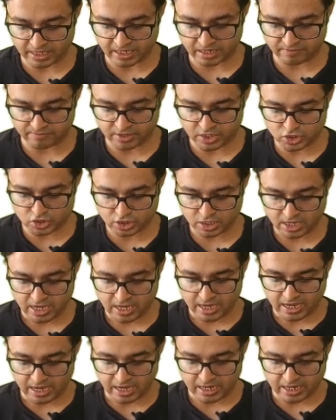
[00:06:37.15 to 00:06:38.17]
anal verge
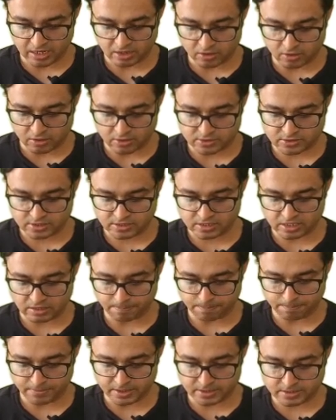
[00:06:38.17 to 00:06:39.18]
and coccygeal
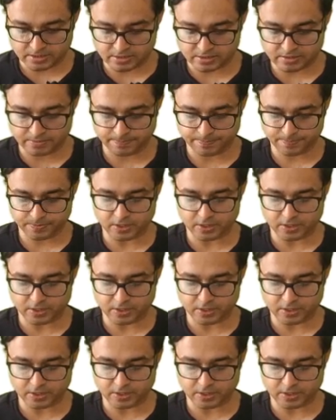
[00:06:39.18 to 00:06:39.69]
pits.